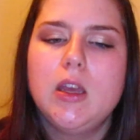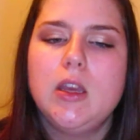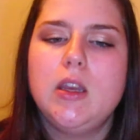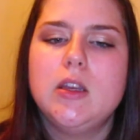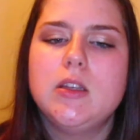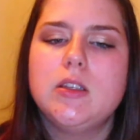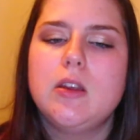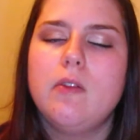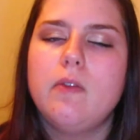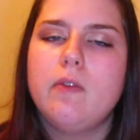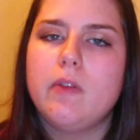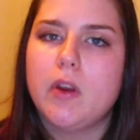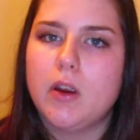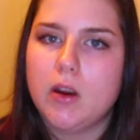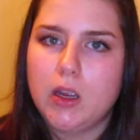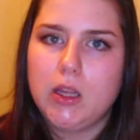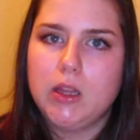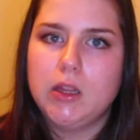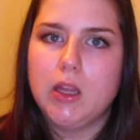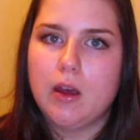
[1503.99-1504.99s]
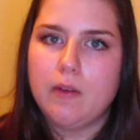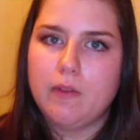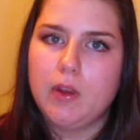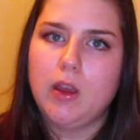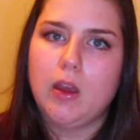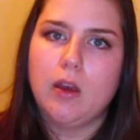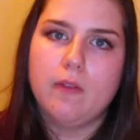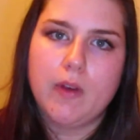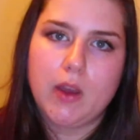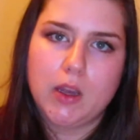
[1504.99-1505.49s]
He is a very
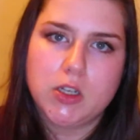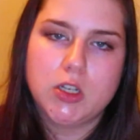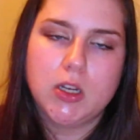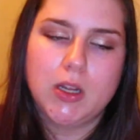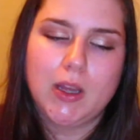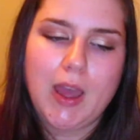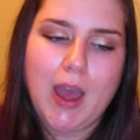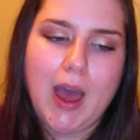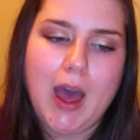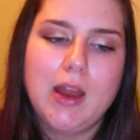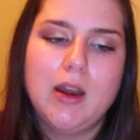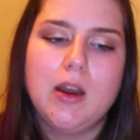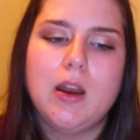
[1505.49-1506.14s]
loving, affectionate cat,